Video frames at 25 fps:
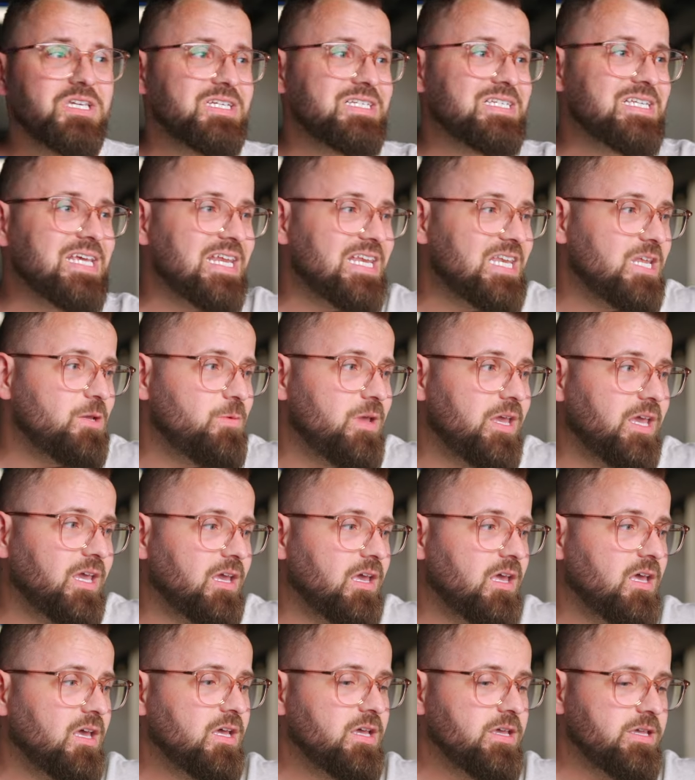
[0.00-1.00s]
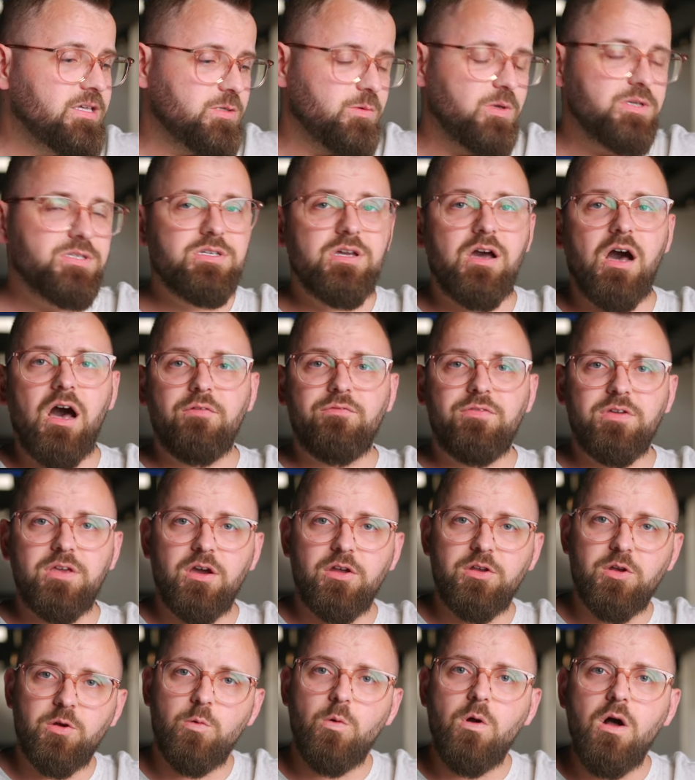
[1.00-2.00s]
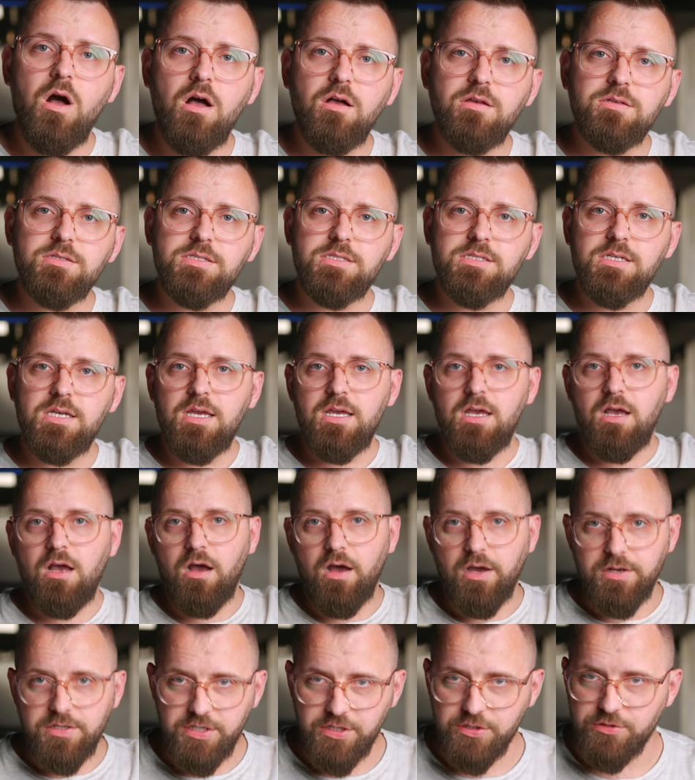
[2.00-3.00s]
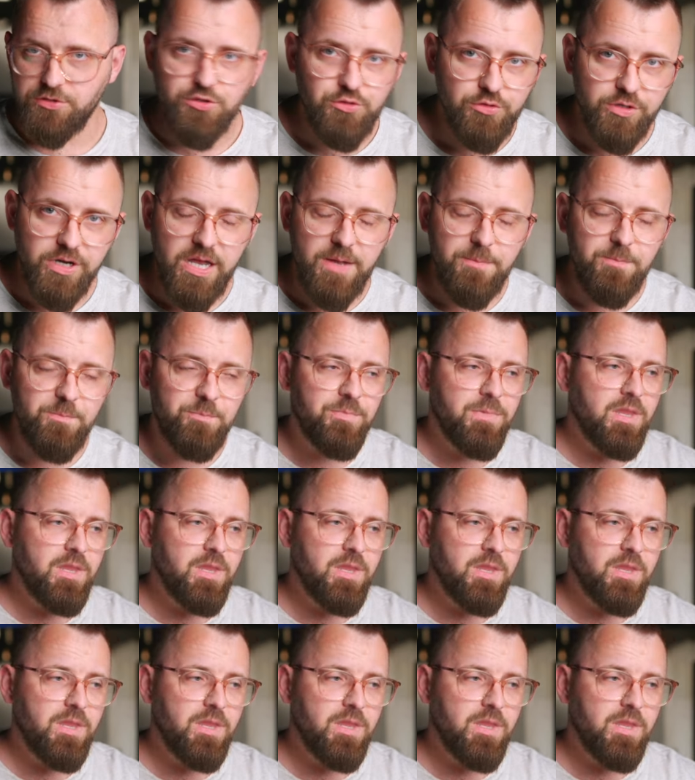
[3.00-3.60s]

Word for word: continuing Swiss coffee on your walls, onto your trim,